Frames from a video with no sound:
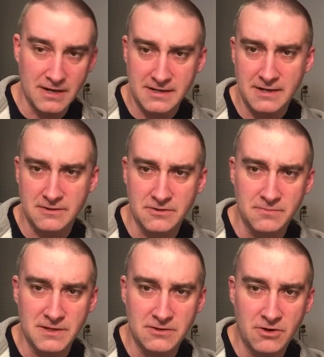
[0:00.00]
I cut a
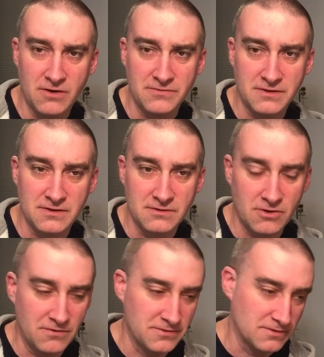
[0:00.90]
little bit off the
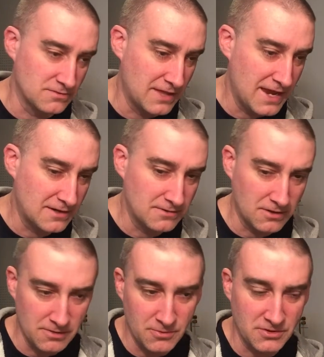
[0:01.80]
leg,
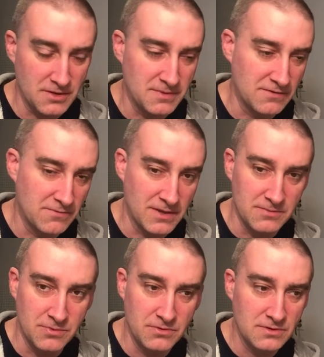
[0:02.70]
the part that'd be covered by
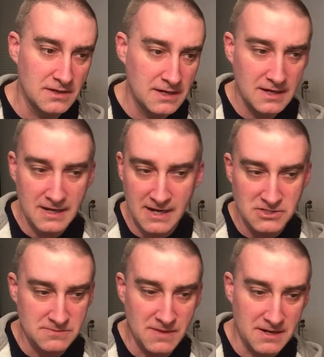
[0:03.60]
the boot,
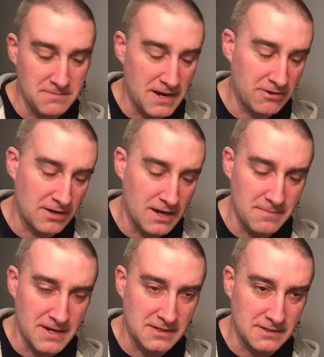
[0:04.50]
and just made a
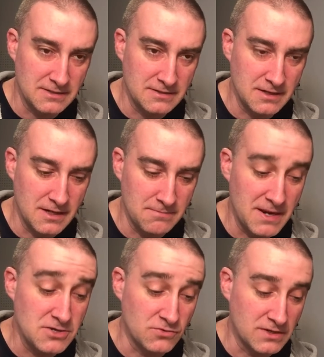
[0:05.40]

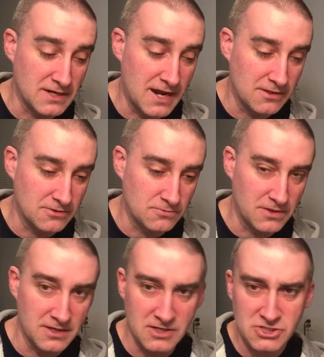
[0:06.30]
Mandarin collar
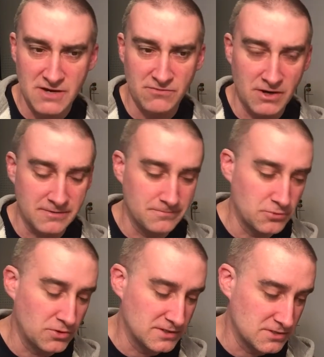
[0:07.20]
with a chevron
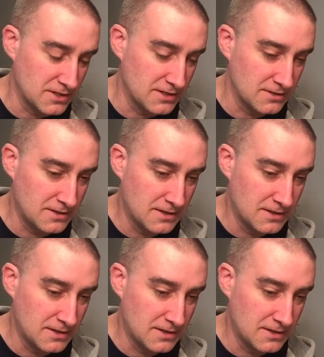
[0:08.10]
point on it.